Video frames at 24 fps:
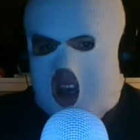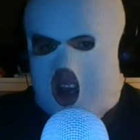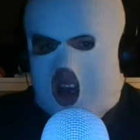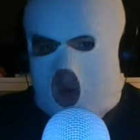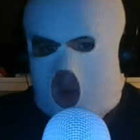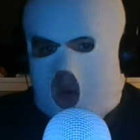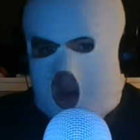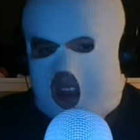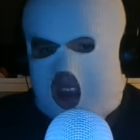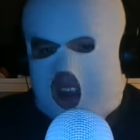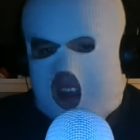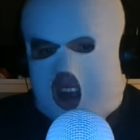
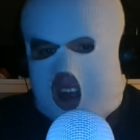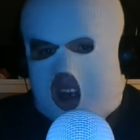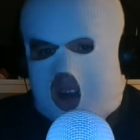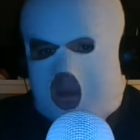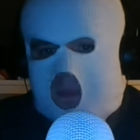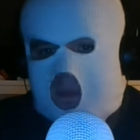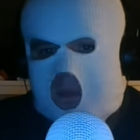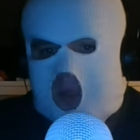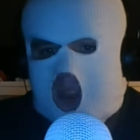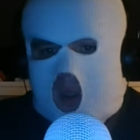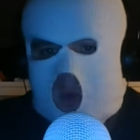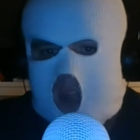With it,
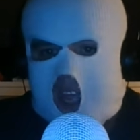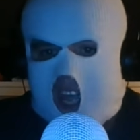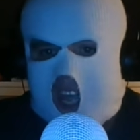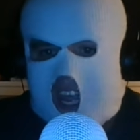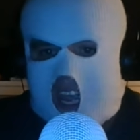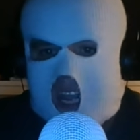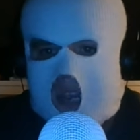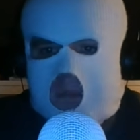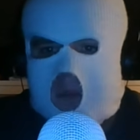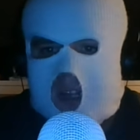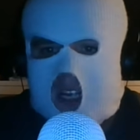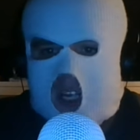we
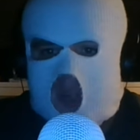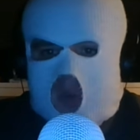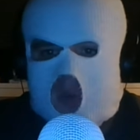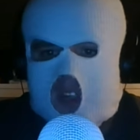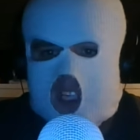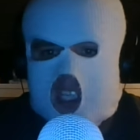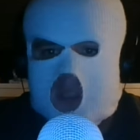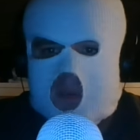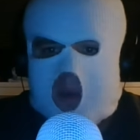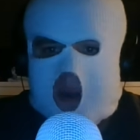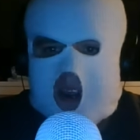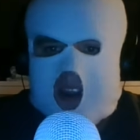aim to
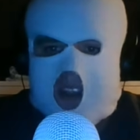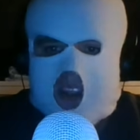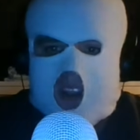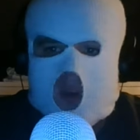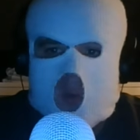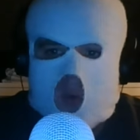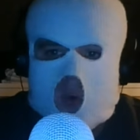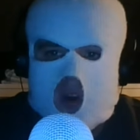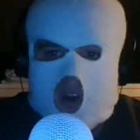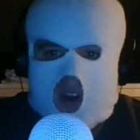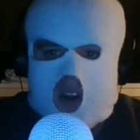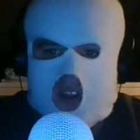inspire
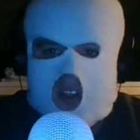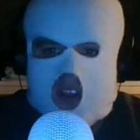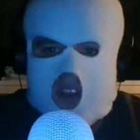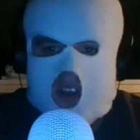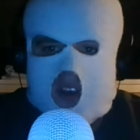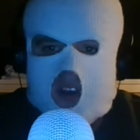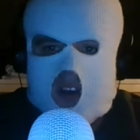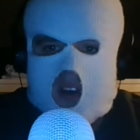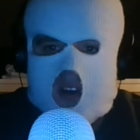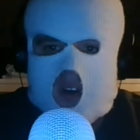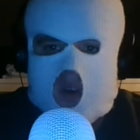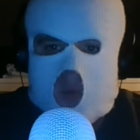the world,
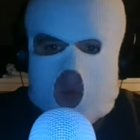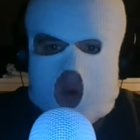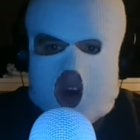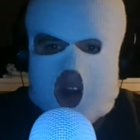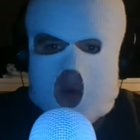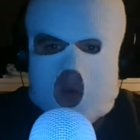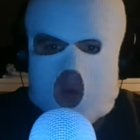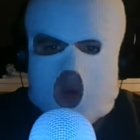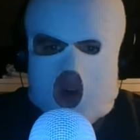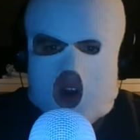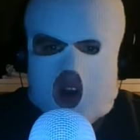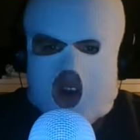
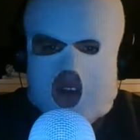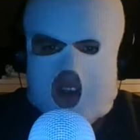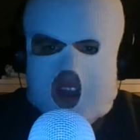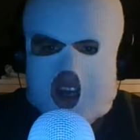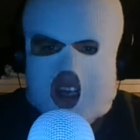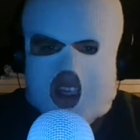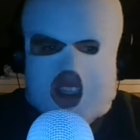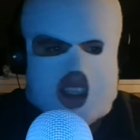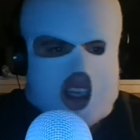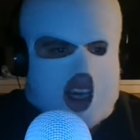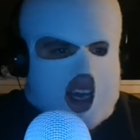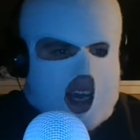one world at
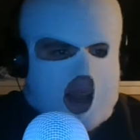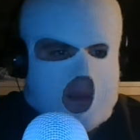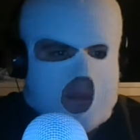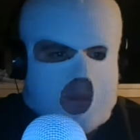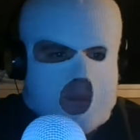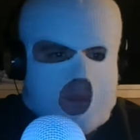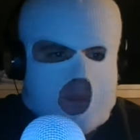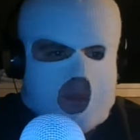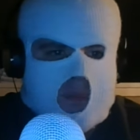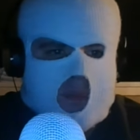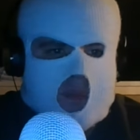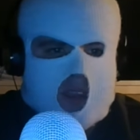a time.
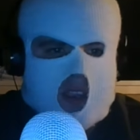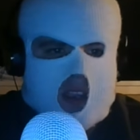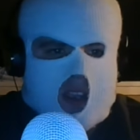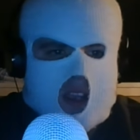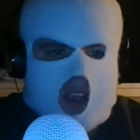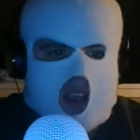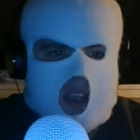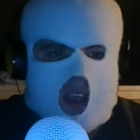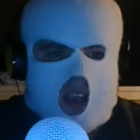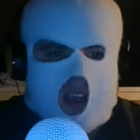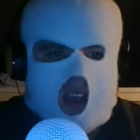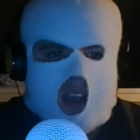
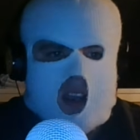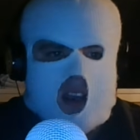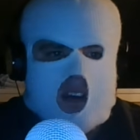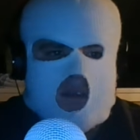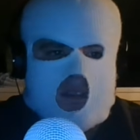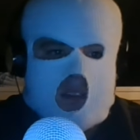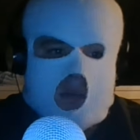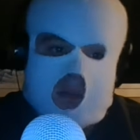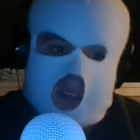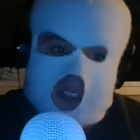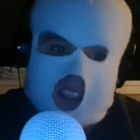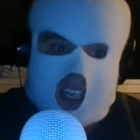
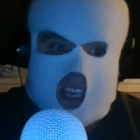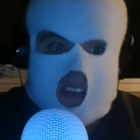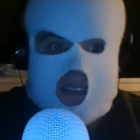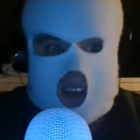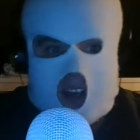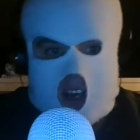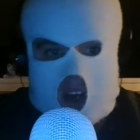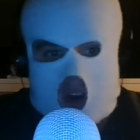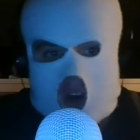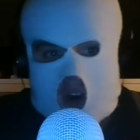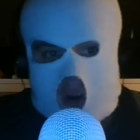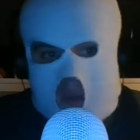From
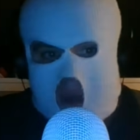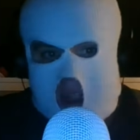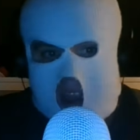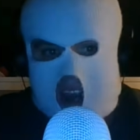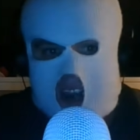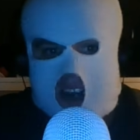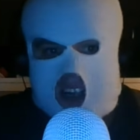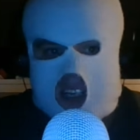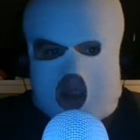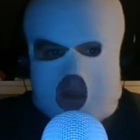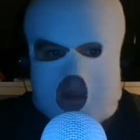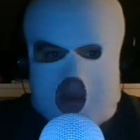Stephen
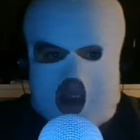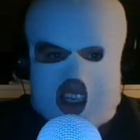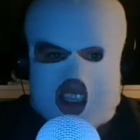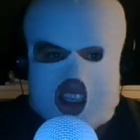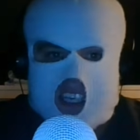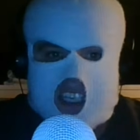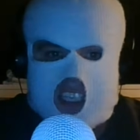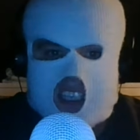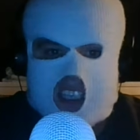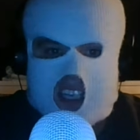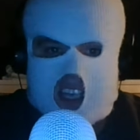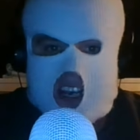Colbert to
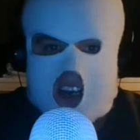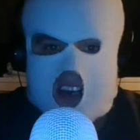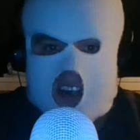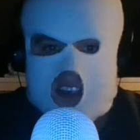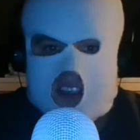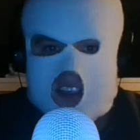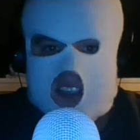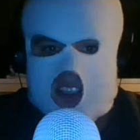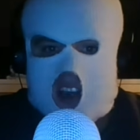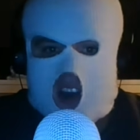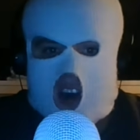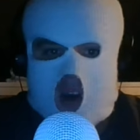business
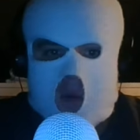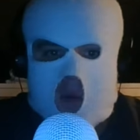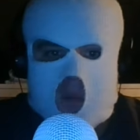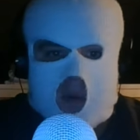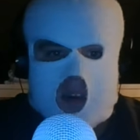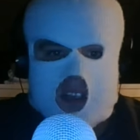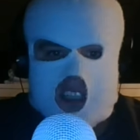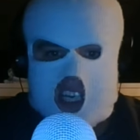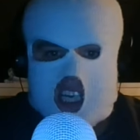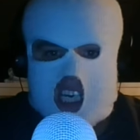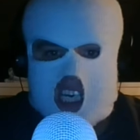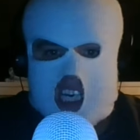leaders,
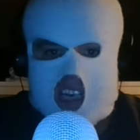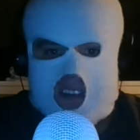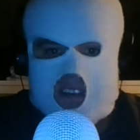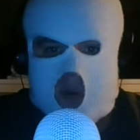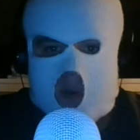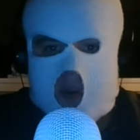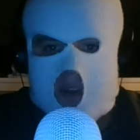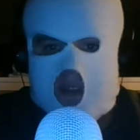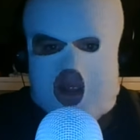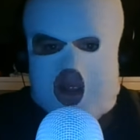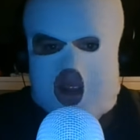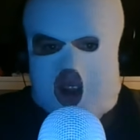Oprah's interview
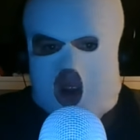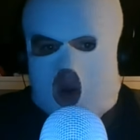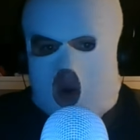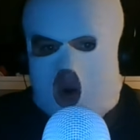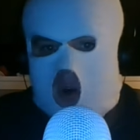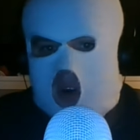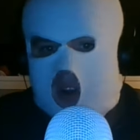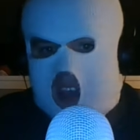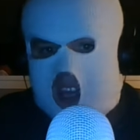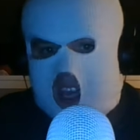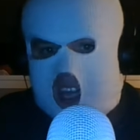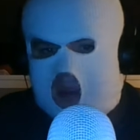with
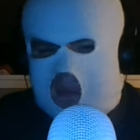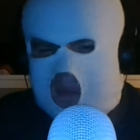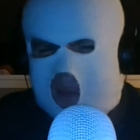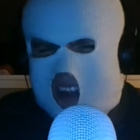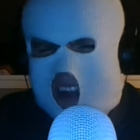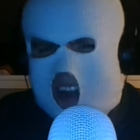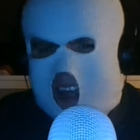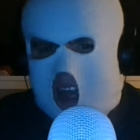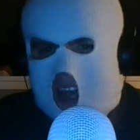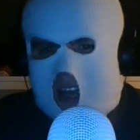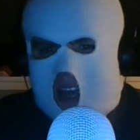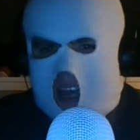Nicole Kidman,
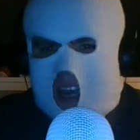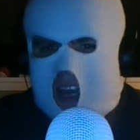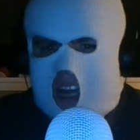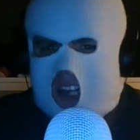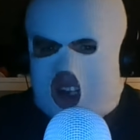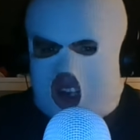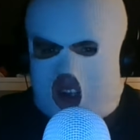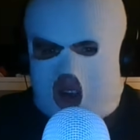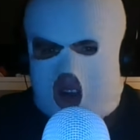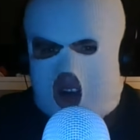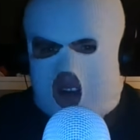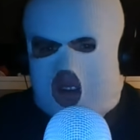
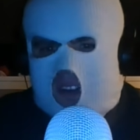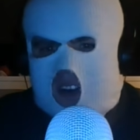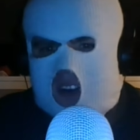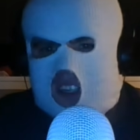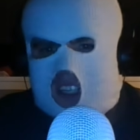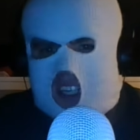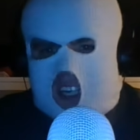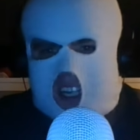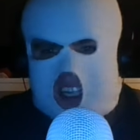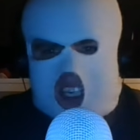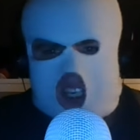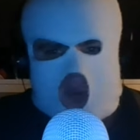to
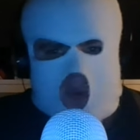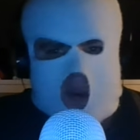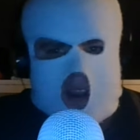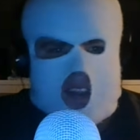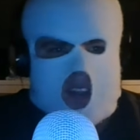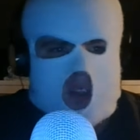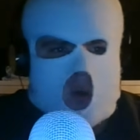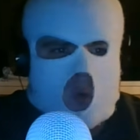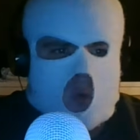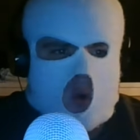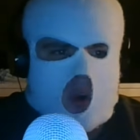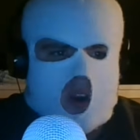universities around
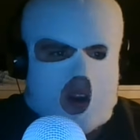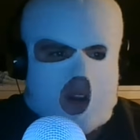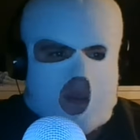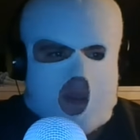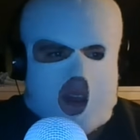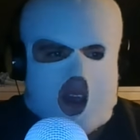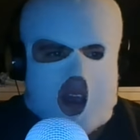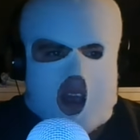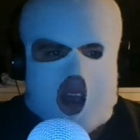the world,